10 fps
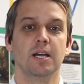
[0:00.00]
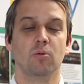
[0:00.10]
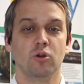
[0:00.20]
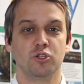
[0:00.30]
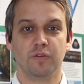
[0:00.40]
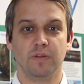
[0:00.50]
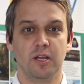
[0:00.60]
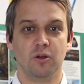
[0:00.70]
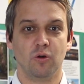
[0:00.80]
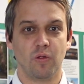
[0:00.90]
Once you've
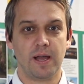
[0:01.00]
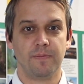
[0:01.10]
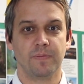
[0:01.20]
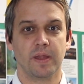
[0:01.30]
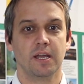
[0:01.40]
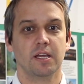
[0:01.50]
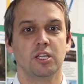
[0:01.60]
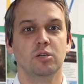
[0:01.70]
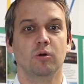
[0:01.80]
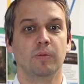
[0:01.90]
learned all that,
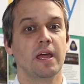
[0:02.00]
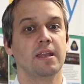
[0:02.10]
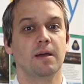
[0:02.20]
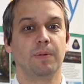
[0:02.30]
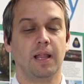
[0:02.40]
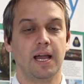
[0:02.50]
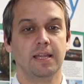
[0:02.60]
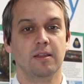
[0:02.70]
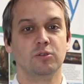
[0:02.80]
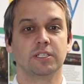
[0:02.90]
you will be then
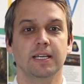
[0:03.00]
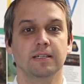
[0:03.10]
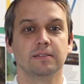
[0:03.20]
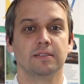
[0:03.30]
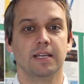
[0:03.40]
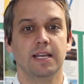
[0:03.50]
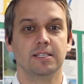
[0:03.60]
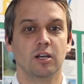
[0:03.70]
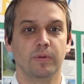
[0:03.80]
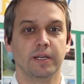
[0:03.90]
applying those skills in
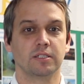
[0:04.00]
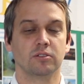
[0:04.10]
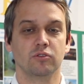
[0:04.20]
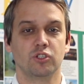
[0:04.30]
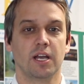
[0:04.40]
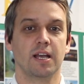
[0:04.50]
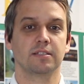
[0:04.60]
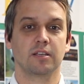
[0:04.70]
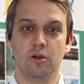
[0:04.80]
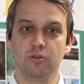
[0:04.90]
topics such
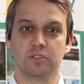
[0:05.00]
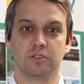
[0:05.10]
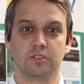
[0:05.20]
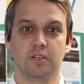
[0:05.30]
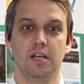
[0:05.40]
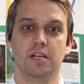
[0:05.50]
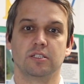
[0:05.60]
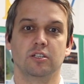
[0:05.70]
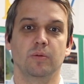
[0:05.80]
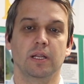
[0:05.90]
as coasts,
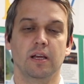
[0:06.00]
so you'll be